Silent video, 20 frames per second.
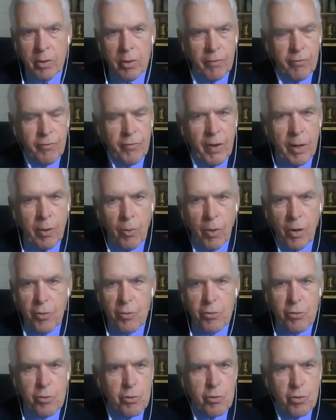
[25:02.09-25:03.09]
The
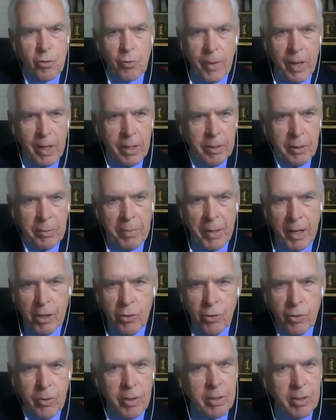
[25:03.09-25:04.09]
pharaohs are surrounded by
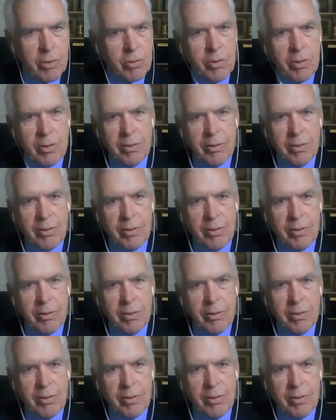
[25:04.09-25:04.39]
eunuchs,